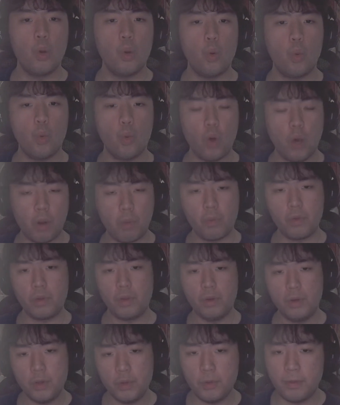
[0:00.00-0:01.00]
What would
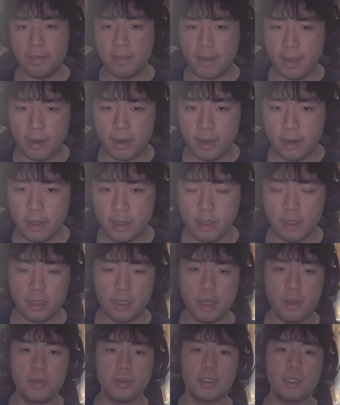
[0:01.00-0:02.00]
you do then?
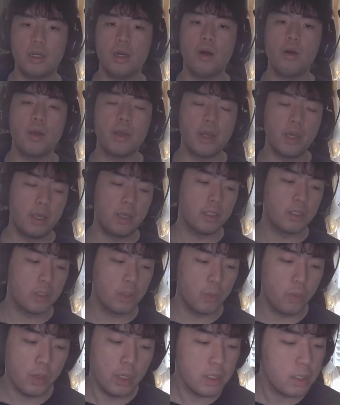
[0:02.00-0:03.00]
I was like, okay, so
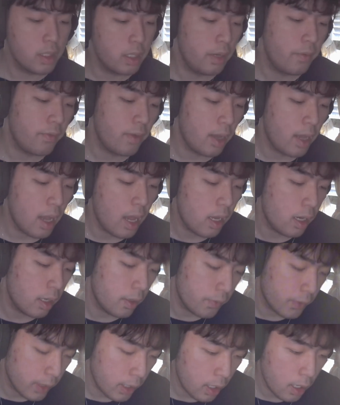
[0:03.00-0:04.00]
if I had
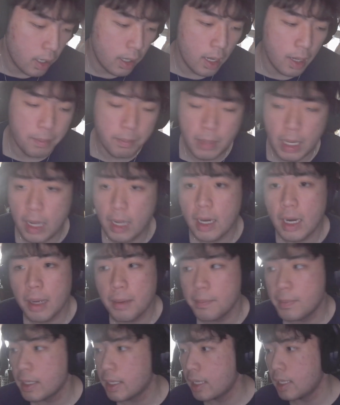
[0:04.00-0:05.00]
enough client and
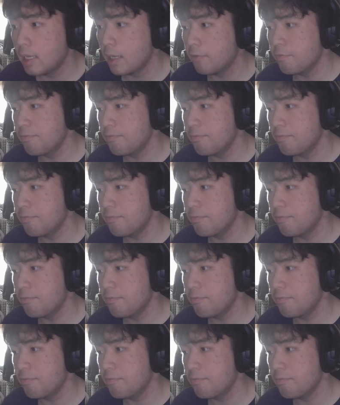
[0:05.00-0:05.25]
I'm making enough